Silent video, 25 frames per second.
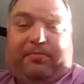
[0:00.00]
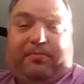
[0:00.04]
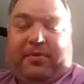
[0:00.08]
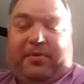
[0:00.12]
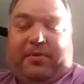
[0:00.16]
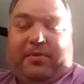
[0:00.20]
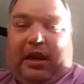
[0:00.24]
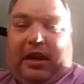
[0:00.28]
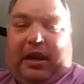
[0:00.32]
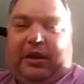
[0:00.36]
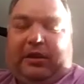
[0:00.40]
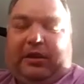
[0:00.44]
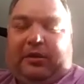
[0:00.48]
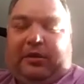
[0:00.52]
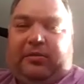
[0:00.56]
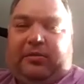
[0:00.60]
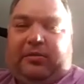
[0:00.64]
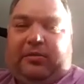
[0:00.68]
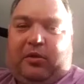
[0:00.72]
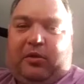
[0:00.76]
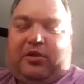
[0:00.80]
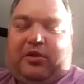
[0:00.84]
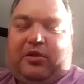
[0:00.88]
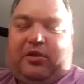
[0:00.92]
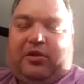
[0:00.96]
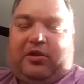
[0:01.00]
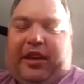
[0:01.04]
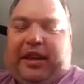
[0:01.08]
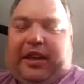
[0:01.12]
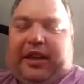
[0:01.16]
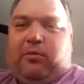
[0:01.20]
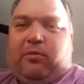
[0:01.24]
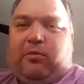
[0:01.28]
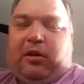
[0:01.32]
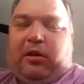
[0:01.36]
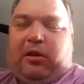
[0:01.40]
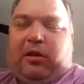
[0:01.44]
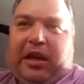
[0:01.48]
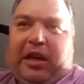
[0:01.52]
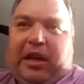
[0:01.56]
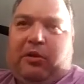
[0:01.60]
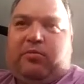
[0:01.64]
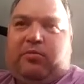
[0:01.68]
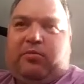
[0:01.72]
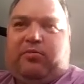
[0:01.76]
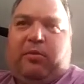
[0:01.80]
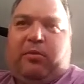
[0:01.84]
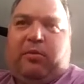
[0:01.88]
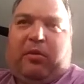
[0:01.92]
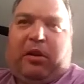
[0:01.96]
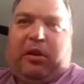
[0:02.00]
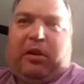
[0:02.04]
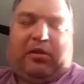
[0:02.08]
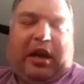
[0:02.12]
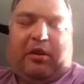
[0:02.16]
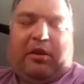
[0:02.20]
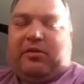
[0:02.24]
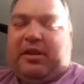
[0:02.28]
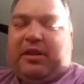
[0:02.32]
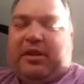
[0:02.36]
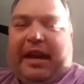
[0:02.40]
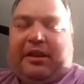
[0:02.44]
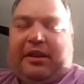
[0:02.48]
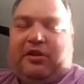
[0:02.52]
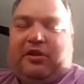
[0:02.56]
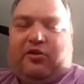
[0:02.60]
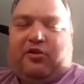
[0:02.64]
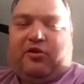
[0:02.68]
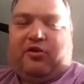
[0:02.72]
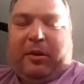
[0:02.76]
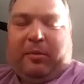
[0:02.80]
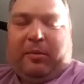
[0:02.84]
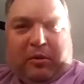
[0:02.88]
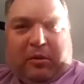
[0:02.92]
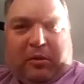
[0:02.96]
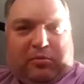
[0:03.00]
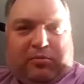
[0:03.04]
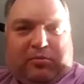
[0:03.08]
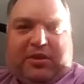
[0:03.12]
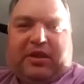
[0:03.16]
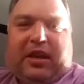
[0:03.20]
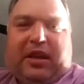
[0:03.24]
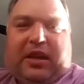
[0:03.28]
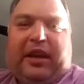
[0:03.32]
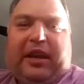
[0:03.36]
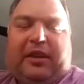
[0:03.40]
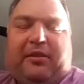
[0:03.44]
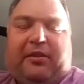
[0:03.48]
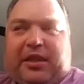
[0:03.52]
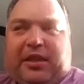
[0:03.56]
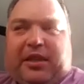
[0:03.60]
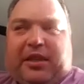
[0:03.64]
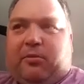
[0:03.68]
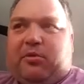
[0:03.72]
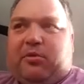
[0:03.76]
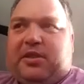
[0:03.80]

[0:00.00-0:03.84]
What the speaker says: So looks like he won't go down a trip. He'll stay because he